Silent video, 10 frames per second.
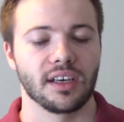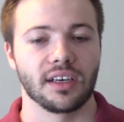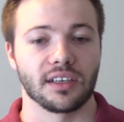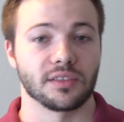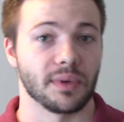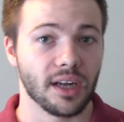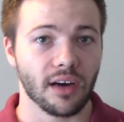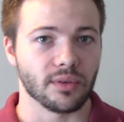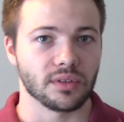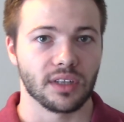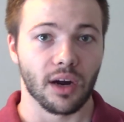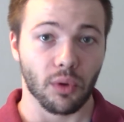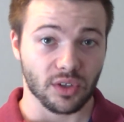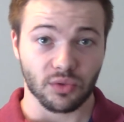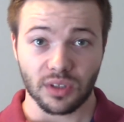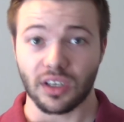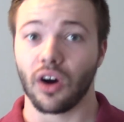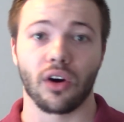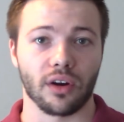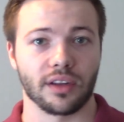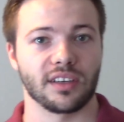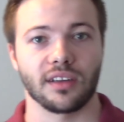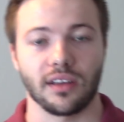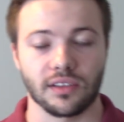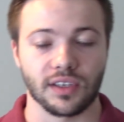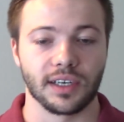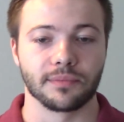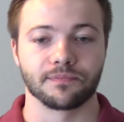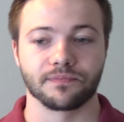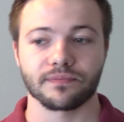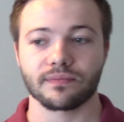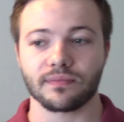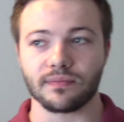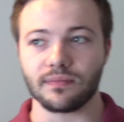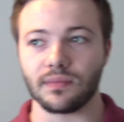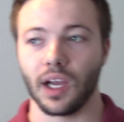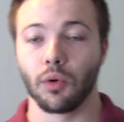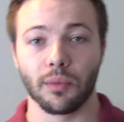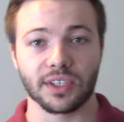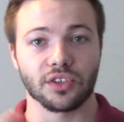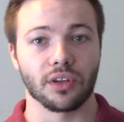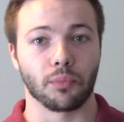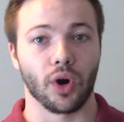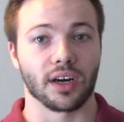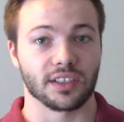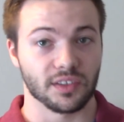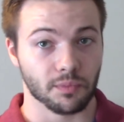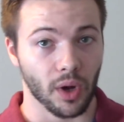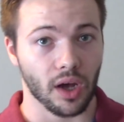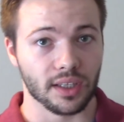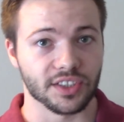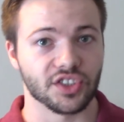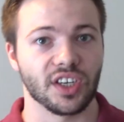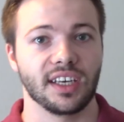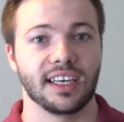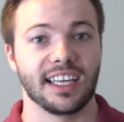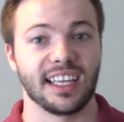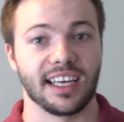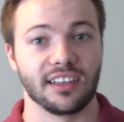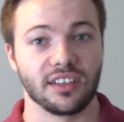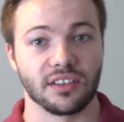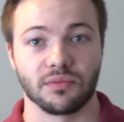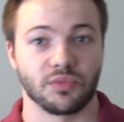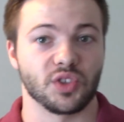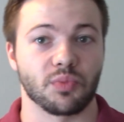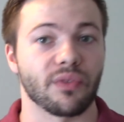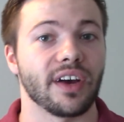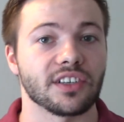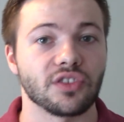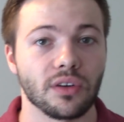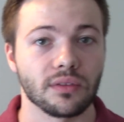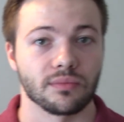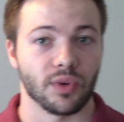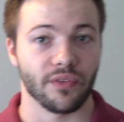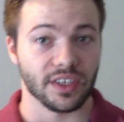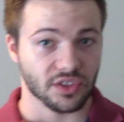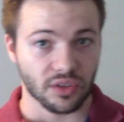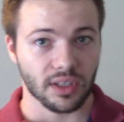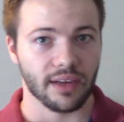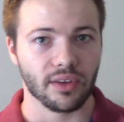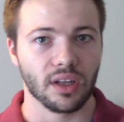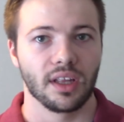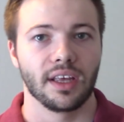because it's my novel and I worked really hard on it. So I want to make sure the product is polished and just professional level.